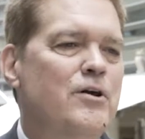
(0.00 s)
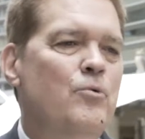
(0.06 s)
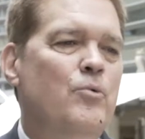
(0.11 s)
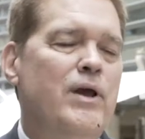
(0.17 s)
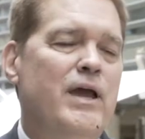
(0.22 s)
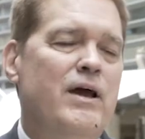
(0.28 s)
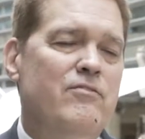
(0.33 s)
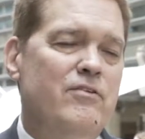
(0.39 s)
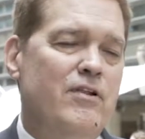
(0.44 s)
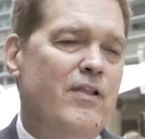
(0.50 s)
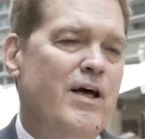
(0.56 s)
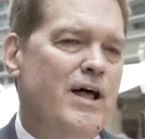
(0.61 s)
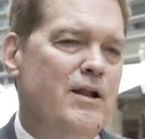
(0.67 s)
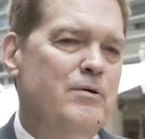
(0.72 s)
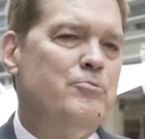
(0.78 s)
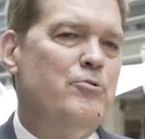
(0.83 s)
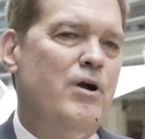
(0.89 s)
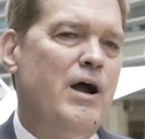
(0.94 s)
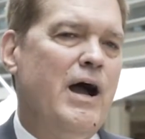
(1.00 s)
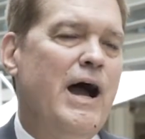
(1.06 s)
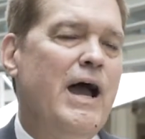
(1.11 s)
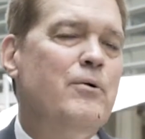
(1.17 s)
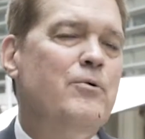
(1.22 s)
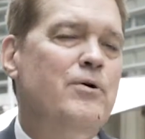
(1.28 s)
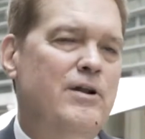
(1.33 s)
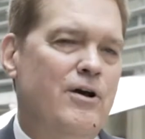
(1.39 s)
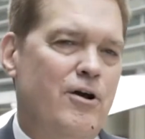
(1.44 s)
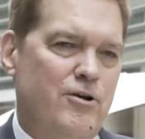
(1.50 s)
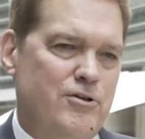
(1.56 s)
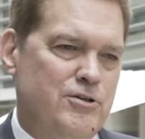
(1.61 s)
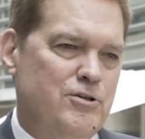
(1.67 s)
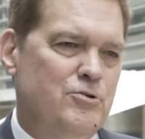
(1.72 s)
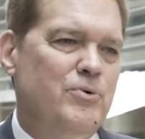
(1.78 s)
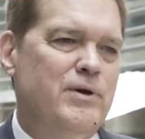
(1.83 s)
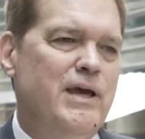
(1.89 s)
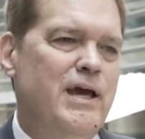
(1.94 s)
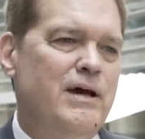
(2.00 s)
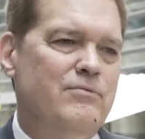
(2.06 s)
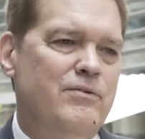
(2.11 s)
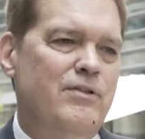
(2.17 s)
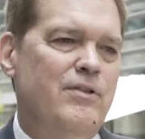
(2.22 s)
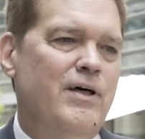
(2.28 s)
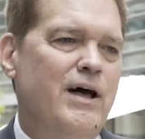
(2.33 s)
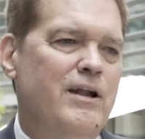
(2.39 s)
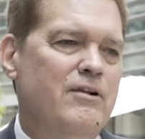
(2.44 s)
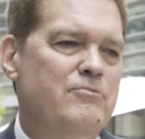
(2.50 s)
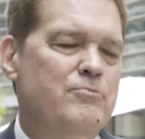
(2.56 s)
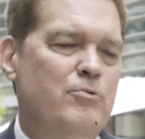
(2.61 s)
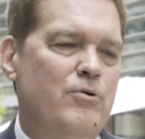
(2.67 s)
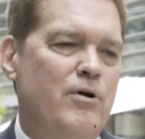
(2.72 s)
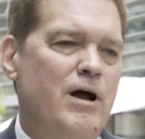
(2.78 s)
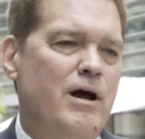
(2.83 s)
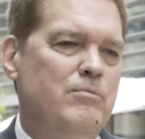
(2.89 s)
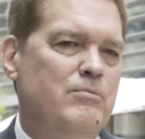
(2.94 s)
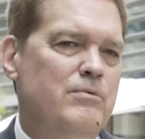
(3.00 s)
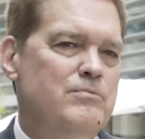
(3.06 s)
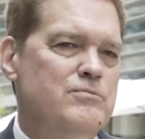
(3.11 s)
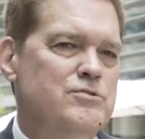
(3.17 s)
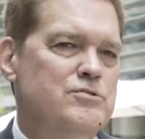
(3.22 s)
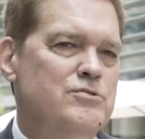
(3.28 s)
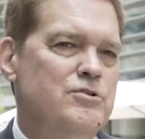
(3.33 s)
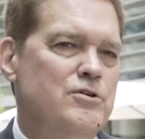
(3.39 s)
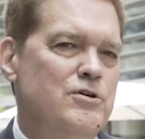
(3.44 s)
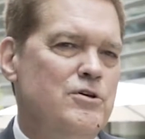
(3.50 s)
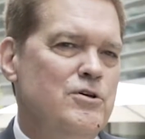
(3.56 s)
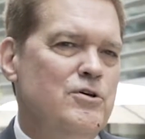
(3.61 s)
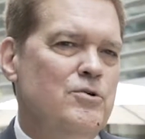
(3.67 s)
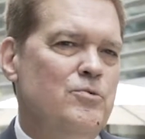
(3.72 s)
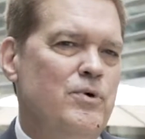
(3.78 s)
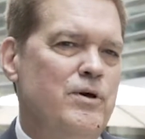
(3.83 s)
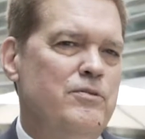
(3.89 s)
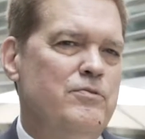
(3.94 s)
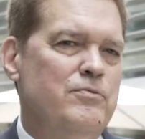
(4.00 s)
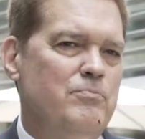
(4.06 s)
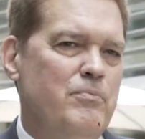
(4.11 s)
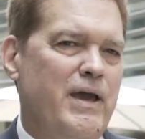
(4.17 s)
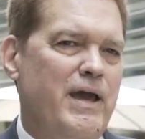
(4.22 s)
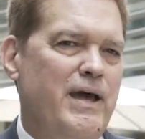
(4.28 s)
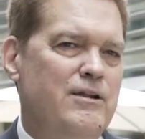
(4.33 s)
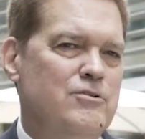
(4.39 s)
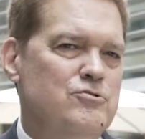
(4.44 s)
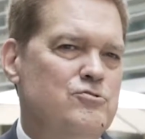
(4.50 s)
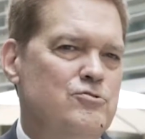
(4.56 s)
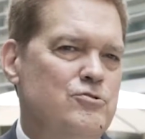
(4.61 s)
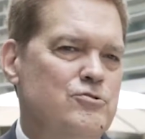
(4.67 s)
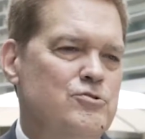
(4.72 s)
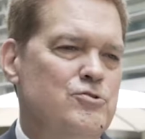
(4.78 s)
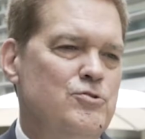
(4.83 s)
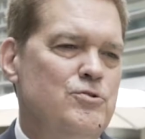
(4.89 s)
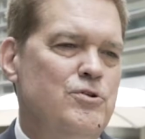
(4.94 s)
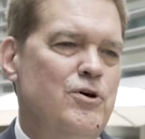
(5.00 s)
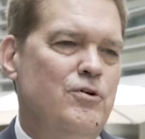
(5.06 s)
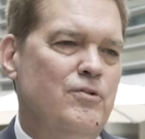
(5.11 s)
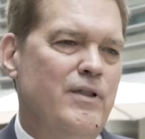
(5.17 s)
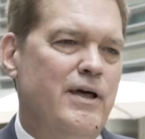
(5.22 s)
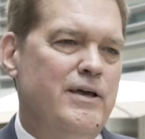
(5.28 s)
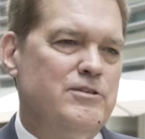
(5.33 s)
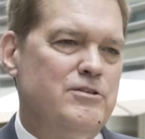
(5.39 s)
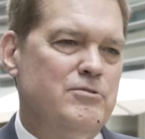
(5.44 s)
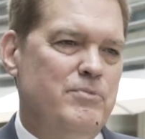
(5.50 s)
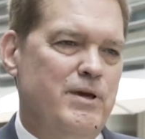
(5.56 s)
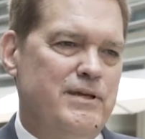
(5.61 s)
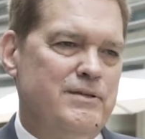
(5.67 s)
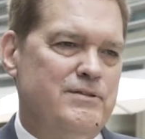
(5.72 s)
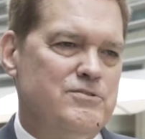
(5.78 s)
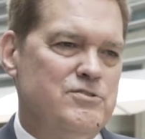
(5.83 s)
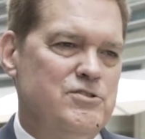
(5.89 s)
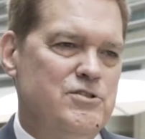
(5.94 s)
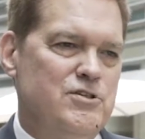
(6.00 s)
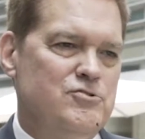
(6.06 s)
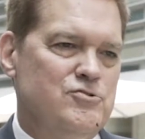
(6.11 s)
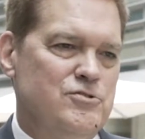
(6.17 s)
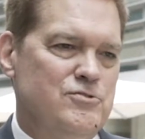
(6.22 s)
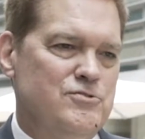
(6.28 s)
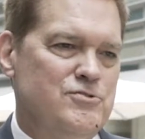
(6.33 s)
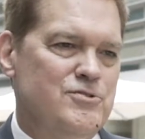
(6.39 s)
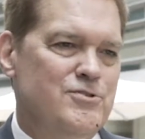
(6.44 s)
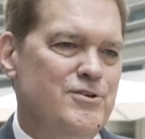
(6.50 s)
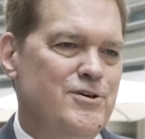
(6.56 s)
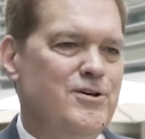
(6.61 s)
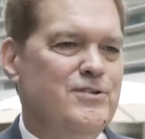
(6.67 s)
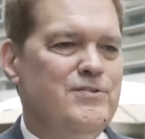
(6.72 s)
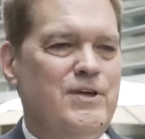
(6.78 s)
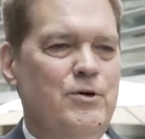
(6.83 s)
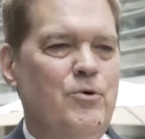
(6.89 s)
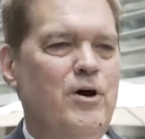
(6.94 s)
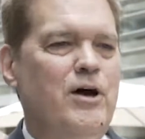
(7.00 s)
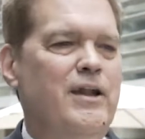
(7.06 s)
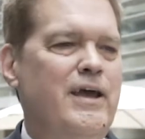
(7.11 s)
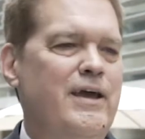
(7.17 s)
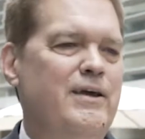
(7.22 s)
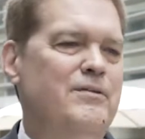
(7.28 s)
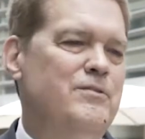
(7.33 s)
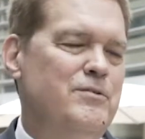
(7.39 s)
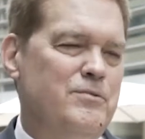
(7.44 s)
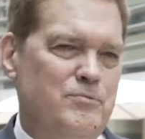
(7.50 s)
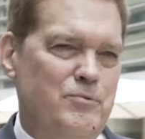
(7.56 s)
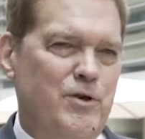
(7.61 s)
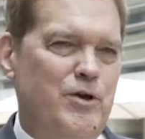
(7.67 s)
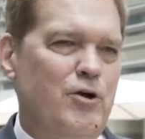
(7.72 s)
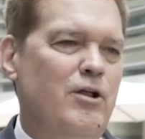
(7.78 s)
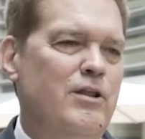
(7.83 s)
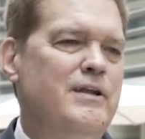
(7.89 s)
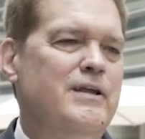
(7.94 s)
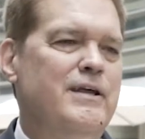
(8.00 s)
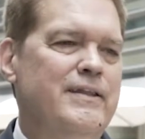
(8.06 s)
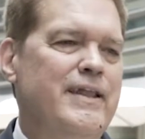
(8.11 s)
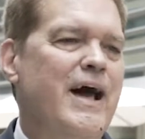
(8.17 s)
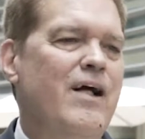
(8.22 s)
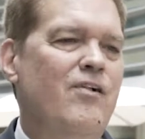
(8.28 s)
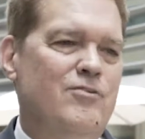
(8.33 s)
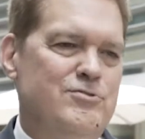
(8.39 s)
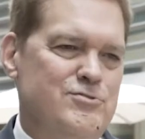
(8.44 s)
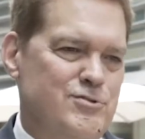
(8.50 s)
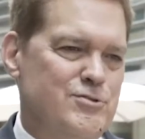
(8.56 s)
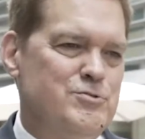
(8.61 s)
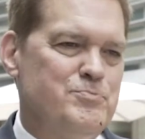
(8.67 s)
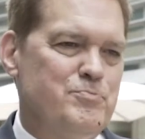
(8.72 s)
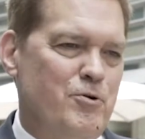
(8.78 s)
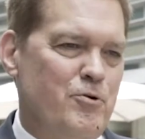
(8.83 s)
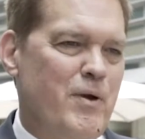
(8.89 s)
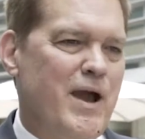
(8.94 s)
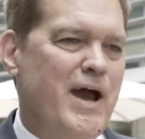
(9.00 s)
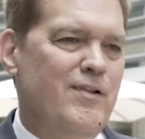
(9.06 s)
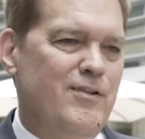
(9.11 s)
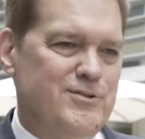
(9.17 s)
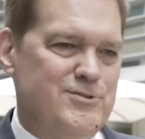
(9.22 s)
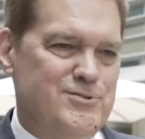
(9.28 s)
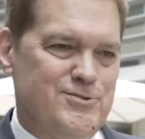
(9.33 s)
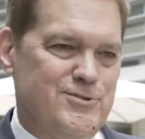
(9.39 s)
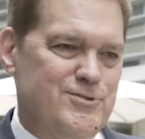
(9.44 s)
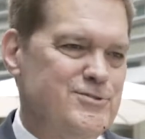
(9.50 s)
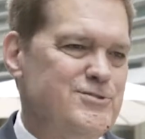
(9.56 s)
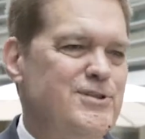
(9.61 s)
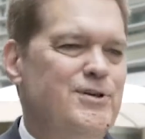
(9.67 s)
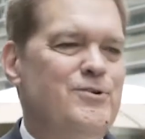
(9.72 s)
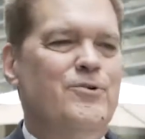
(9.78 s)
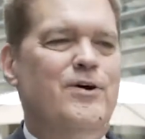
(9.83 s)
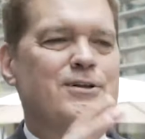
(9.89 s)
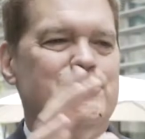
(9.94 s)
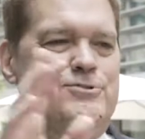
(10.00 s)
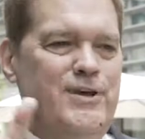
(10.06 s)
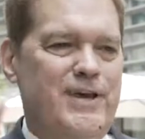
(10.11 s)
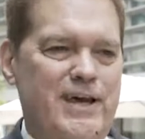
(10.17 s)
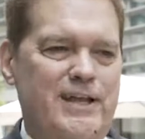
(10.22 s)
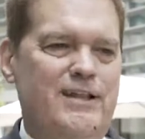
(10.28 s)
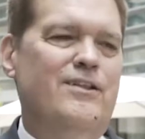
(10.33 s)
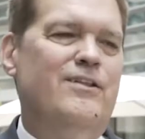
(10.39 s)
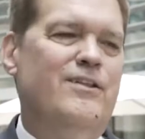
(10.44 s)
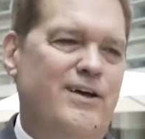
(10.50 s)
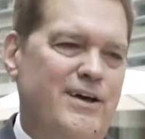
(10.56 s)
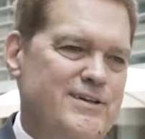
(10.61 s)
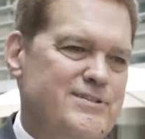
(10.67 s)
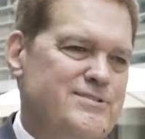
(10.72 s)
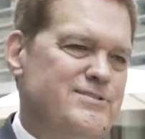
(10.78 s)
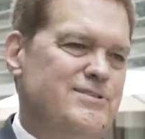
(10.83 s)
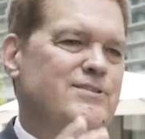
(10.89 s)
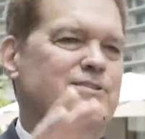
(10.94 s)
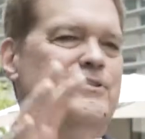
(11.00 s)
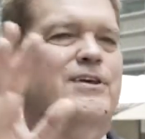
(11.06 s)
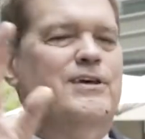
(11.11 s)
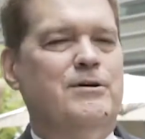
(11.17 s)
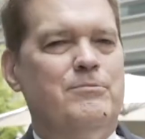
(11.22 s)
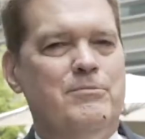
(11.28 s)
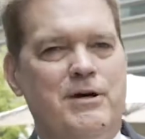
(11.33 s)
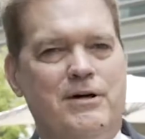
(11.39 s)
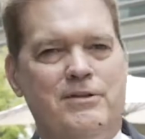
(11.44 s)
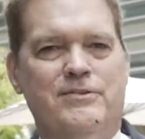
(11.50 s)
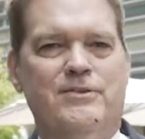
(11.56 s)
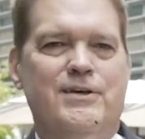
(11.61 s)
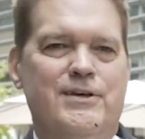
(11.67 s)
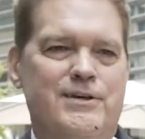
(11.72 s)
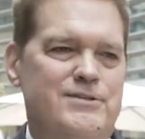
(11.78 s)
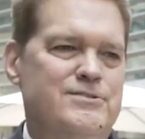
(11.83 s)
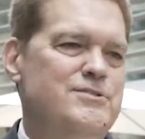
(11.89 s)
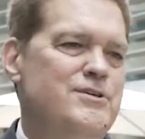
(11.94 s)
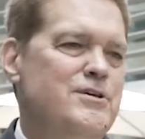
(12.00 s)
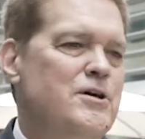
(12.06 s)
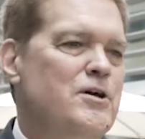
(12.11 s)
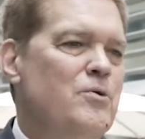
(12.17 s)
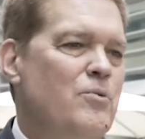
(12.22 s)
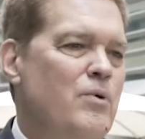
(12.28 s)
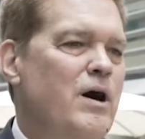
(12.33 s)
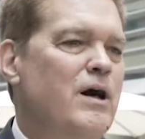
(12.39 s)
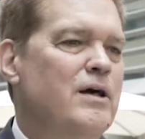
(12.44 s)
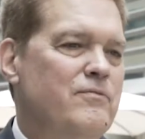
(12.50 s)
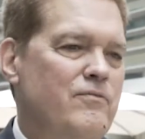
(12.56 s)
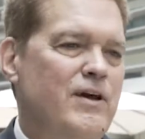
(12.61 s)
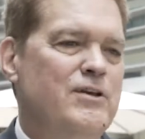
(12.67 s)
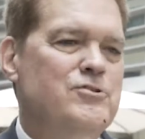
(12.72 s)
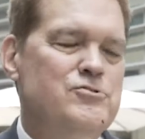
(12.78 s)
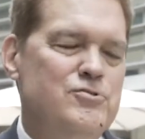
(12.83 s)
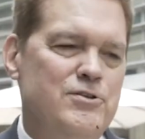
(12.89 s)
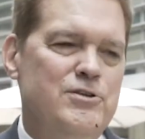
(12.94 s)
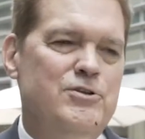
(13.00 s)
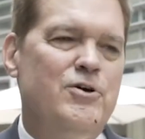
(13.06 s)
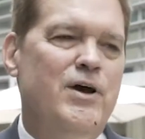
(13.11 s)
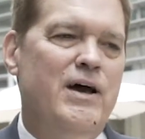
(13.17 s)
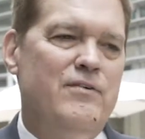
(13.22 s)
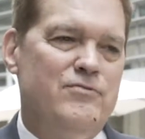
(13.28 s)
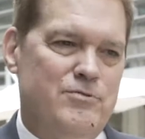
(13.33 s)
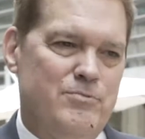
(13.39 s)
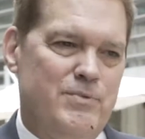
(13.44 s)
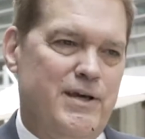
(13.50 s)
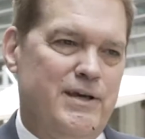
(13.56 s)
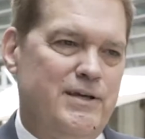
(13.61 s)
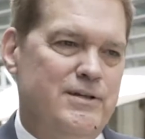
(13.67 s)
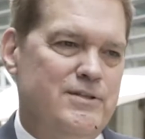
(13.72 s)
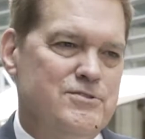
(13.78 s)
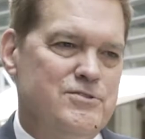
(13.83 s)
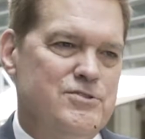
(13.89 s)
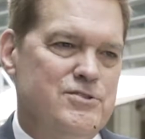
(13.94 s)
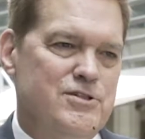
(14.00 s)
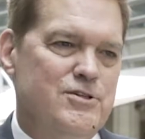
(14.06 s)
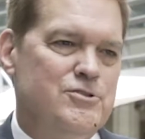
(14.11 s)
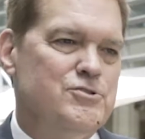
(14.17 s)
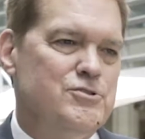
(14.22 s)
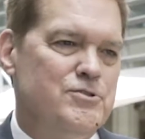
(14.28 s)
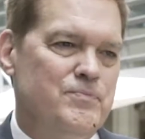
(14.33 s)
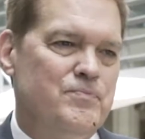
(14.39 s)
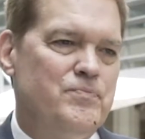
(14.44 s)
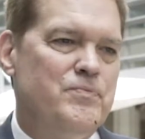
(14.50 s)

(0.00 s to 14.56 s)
we have a lot of, I would argue, we have a lot of problems with managers who don't like to make decisions. They want to, we call it analysis paralysis. They want to analyze and think about things. Well, eventually you have to make a decision.